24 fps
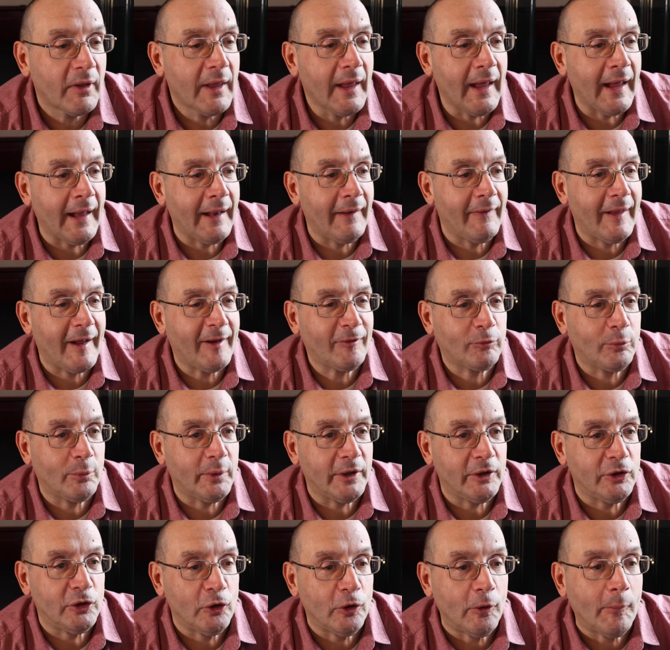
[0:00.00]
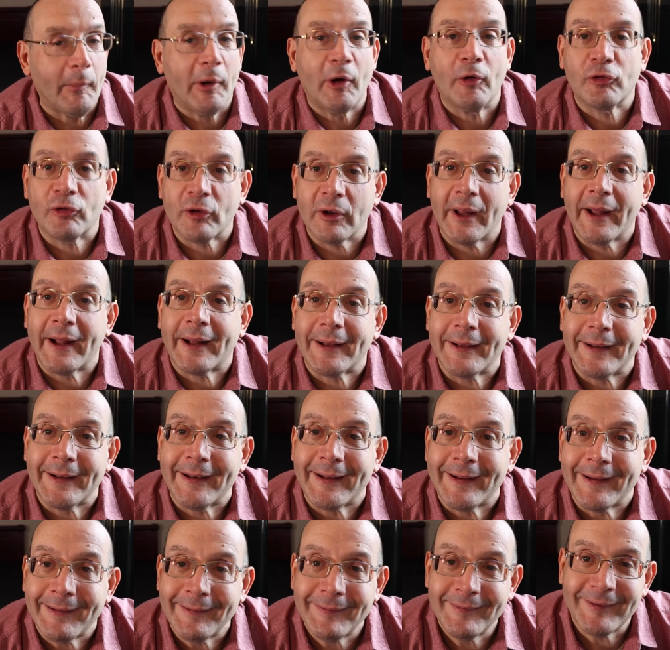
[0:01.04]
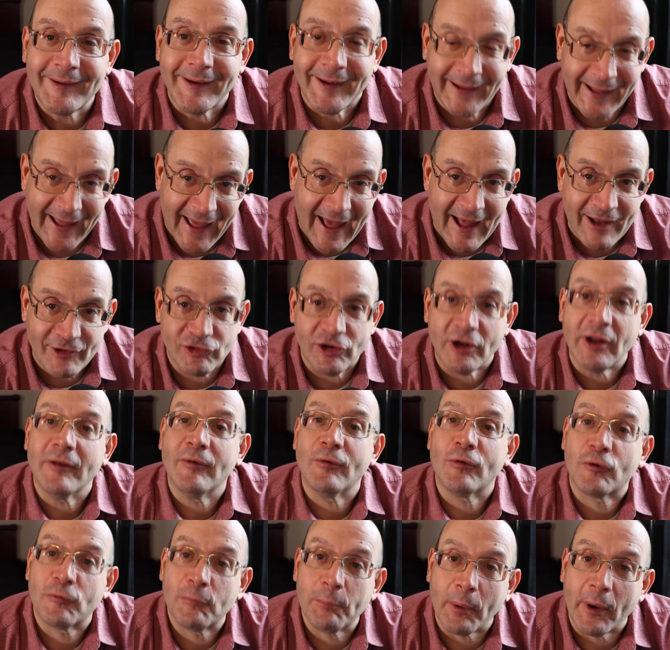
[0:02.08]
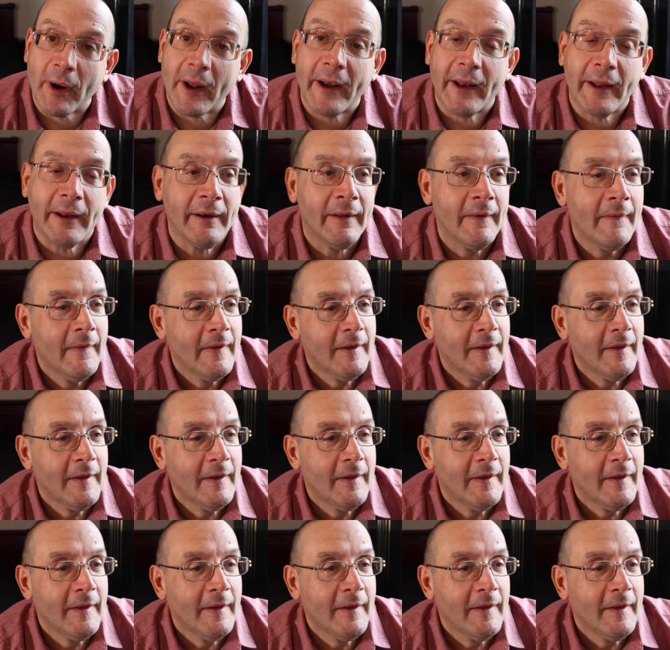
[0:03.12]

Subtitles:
and that's when you're most likely to catch it and spread it.